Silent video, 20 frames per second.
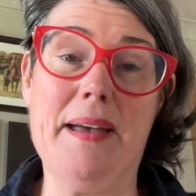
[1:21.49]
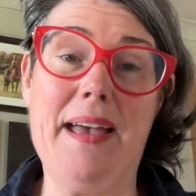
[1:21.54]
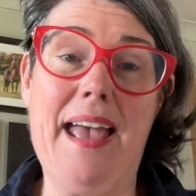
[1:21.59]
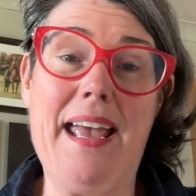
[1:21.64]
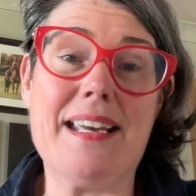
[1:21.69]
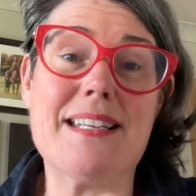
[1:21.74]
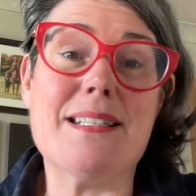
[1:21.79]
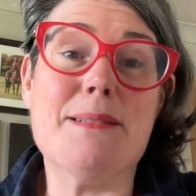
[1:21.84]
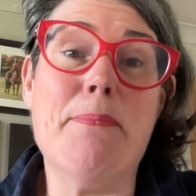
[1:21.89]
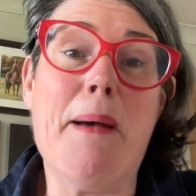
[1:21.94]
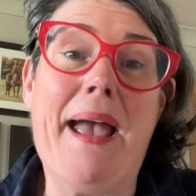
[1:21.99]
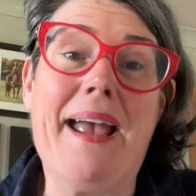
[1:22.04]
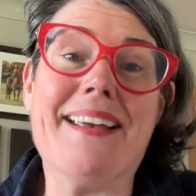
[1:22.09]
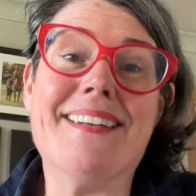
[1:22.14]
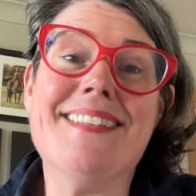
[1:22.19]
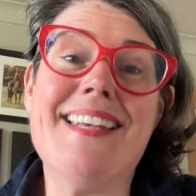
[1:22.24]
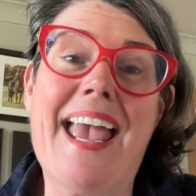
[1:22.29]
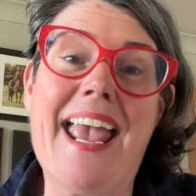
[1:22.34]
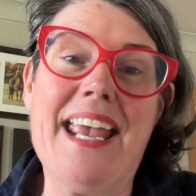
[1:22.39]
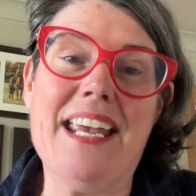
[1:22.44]

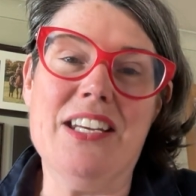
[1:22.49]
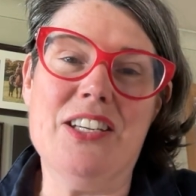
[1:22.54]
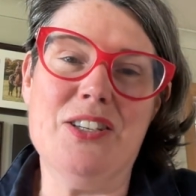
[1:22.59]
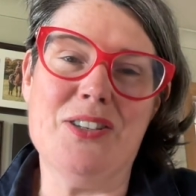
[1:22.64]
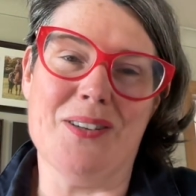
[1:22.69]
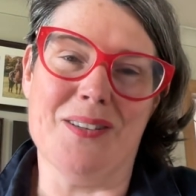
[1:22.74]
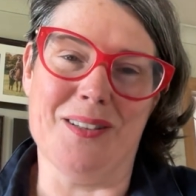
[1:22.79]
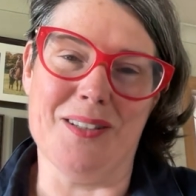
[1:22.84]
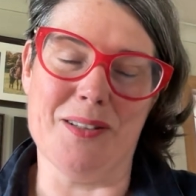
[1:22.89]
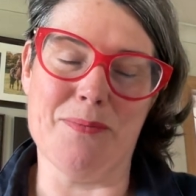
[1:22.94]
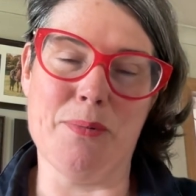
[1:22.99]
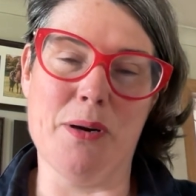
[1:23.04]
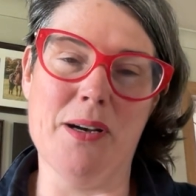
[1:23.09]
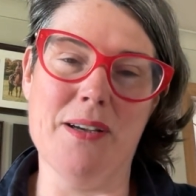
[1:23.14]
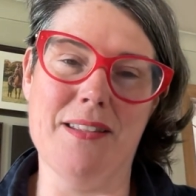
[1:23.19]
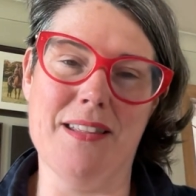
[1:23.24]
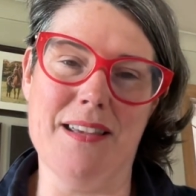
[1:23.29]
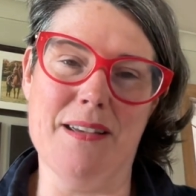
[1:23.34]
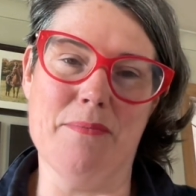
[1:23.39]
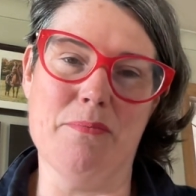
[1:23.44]
expectations
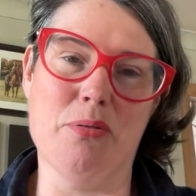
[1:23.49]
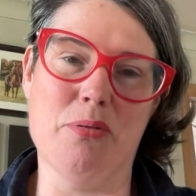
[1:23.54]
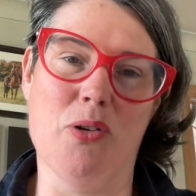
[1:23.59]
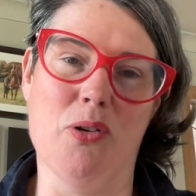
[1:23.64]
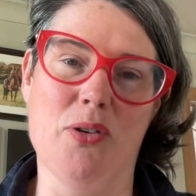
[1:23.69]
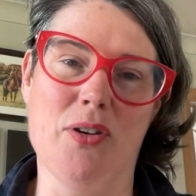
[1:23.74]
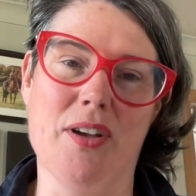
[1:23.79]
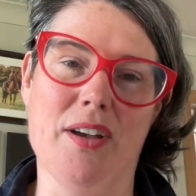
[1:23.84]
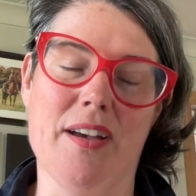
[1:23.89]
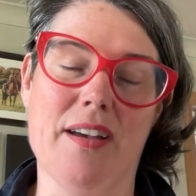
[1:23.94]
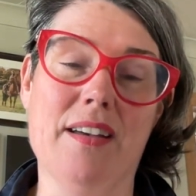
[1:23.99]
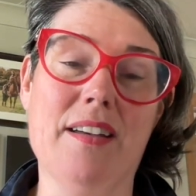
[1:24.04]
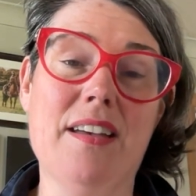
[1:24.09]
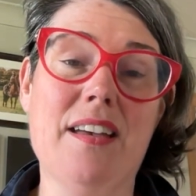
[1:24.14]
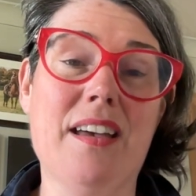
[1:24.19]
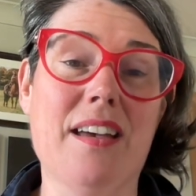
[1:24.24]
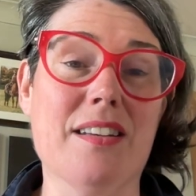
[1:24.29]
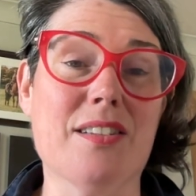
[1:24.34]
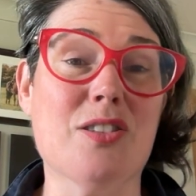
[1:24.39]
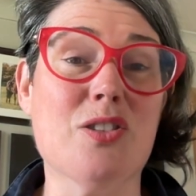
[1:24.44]
by the employer
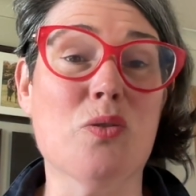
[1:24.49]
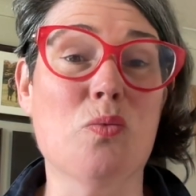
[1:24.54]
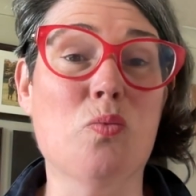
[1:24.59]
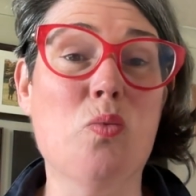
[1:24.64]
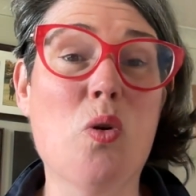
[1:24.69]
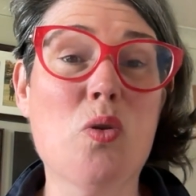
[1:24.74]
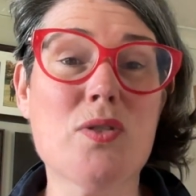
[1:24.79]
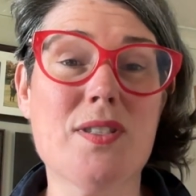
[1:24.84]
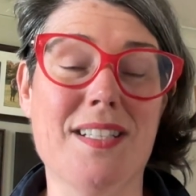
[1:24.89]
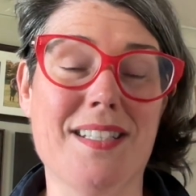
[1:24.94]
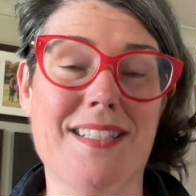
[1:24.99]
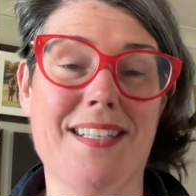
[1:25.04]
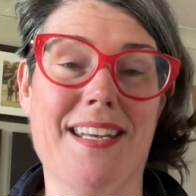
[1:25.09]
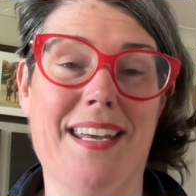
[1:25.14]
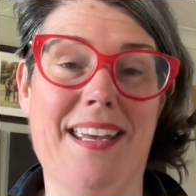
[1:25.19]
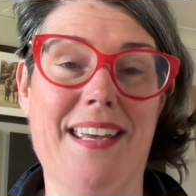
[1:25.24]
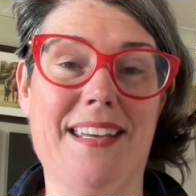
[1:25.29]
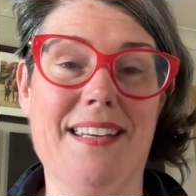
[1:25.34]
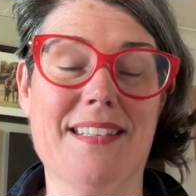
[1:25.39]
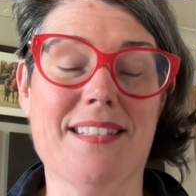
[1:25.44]
as to what it
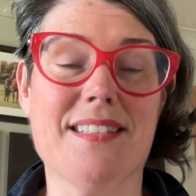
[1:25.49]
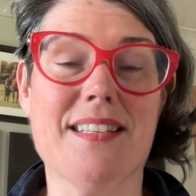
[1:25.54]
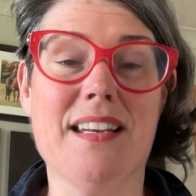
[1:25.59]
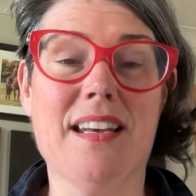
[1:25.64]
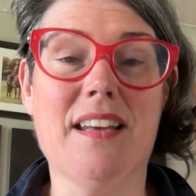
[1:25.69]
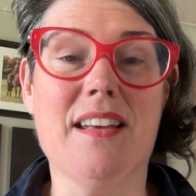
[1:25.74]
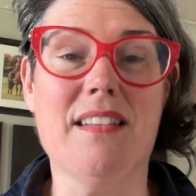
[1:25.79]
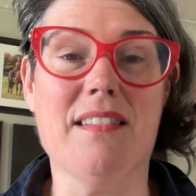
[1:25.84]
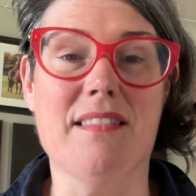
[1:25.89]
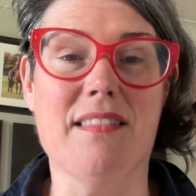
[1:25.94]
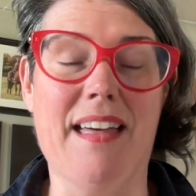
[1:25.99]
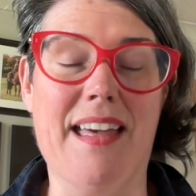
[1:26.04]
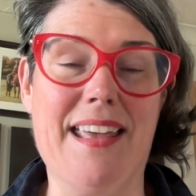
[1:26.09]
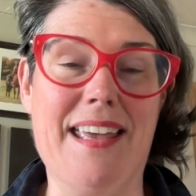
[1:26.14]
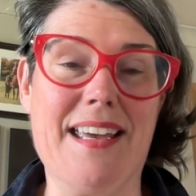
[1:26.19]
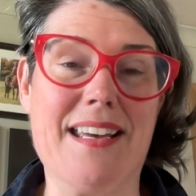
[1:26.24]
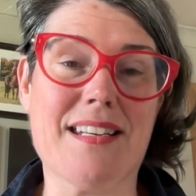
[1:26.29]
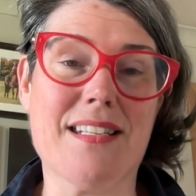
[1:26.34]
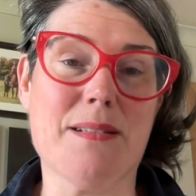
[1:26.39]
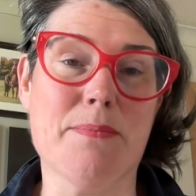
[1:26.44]
is they
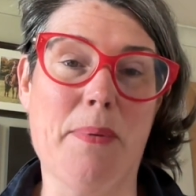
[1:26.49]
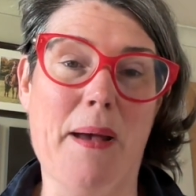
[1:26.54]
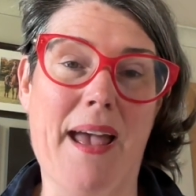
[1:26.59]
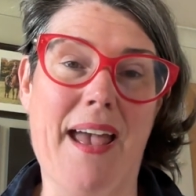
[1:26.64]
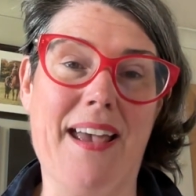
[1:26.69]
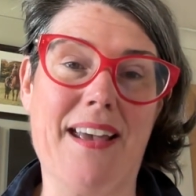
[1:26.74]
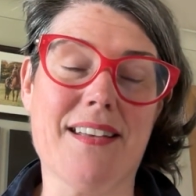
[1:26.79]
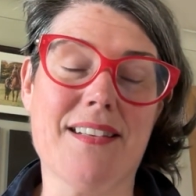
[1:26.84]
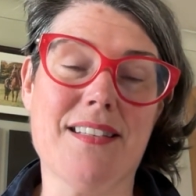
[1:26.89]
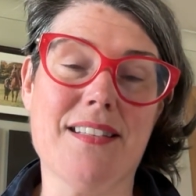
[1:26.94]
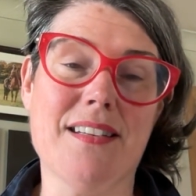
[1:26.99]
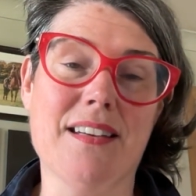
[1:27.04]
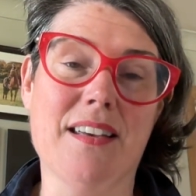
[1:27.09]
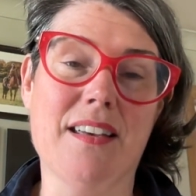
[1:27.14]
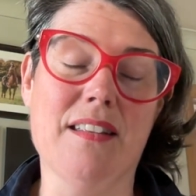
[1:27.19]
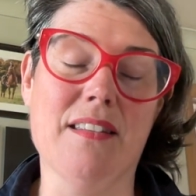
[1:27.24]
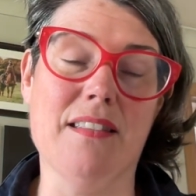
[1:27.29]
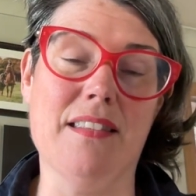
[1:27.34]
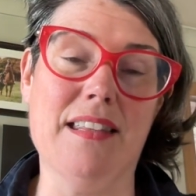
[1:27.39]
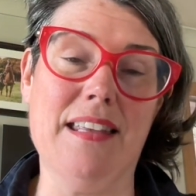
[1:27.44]
expect
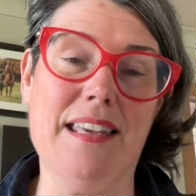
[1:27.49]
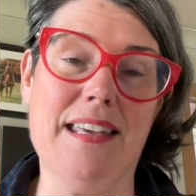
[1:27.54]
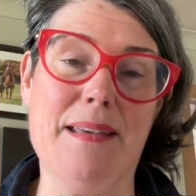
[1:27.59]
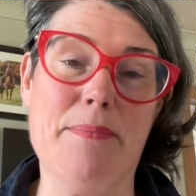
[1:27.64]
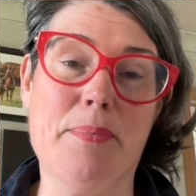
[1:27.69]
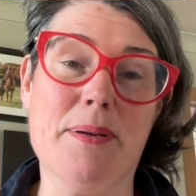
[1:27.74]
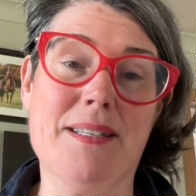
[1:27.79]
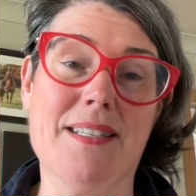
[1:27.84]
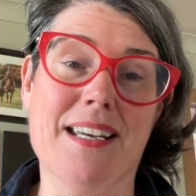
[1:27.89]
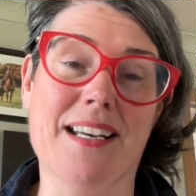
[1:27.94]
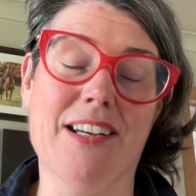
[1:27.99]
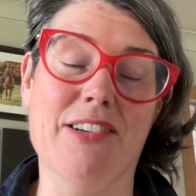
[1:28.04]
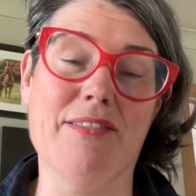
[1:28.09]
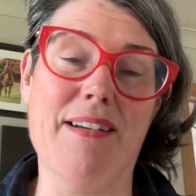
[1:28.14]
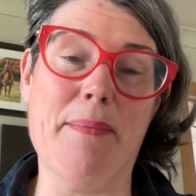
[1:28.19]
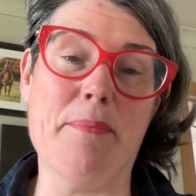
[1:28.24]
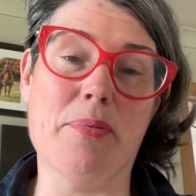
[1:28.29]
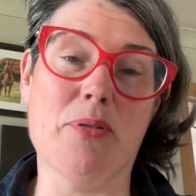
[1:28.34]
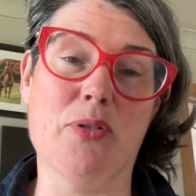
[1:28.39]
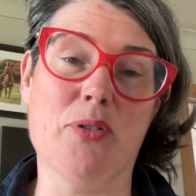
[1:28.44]
the particular
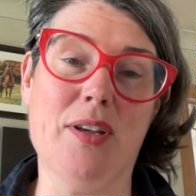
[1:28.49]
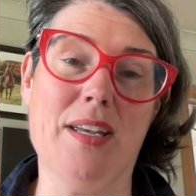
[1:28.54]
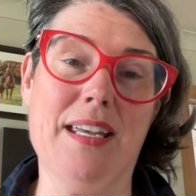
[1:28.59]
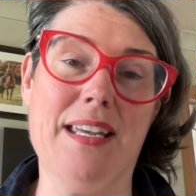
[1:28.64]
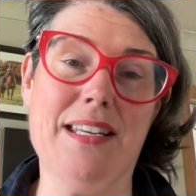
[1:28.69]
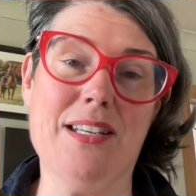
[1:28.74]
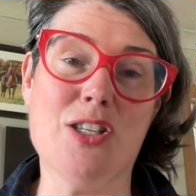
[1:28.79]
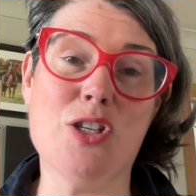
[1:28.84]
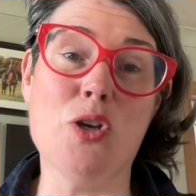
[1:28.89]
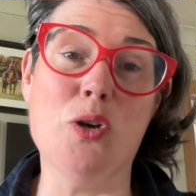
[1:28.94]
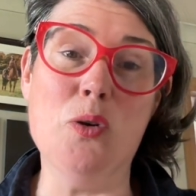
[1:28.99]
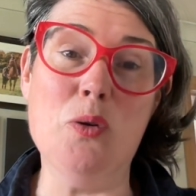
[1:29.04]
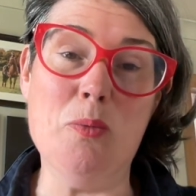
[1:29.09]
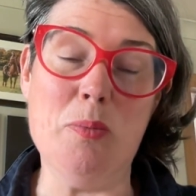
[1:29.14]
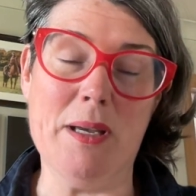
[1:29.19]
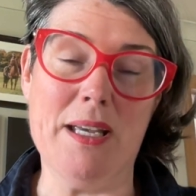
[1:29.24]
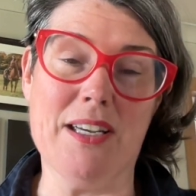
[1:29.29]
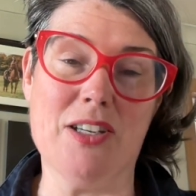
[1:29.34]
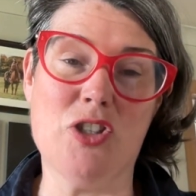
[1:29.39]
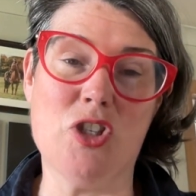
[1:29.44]
employee to
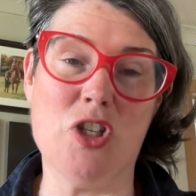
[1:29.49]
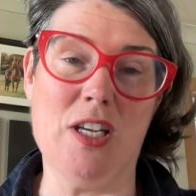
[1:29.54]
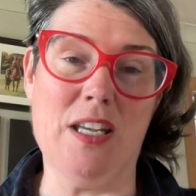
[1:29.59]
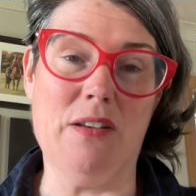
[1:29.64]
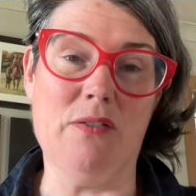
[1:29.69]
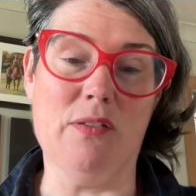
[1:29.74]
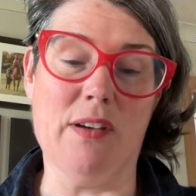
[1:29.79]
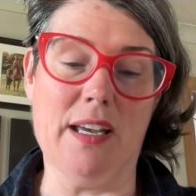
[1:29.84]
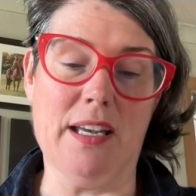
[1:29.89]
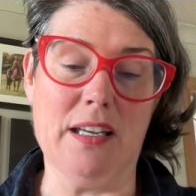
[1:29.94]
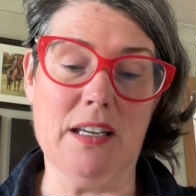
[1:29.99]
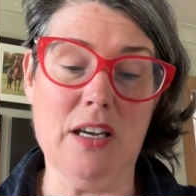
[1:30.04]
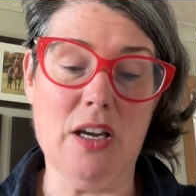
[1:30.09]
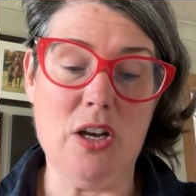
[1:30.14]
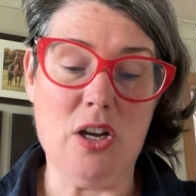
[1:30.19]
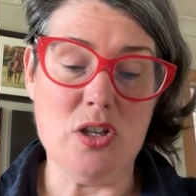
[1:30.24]
be achieving,